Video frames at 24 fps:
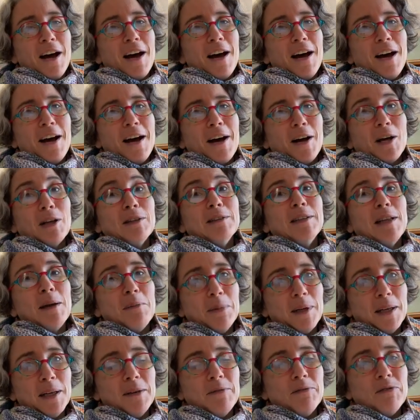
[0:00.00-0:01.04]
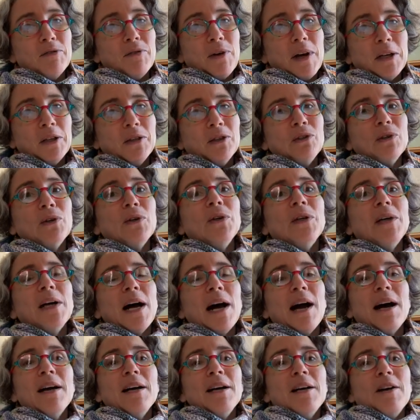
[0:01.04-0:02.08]
a contemplative
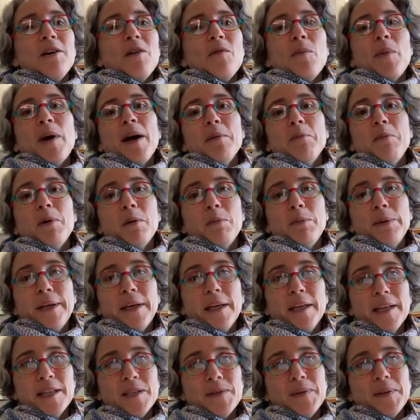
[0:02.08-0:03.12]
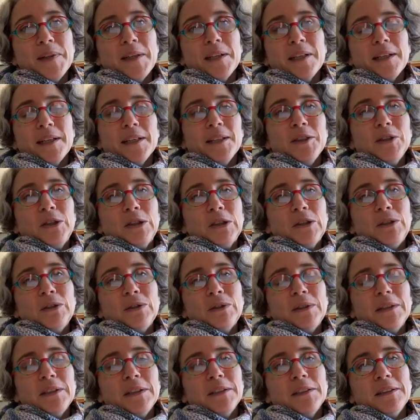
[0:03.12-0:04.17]
Torah by Bobby Isberg,
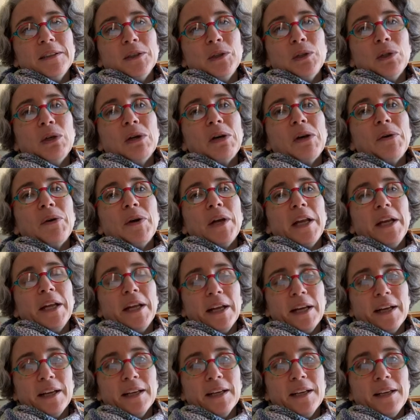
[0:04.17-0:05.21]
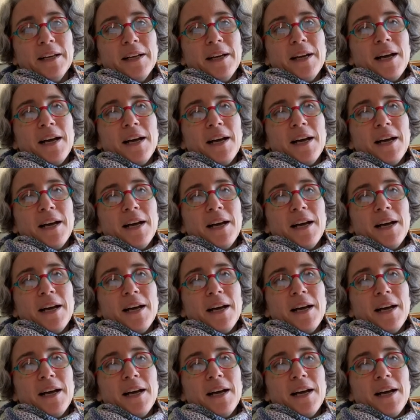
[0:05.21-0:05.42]
introducing the Torah reading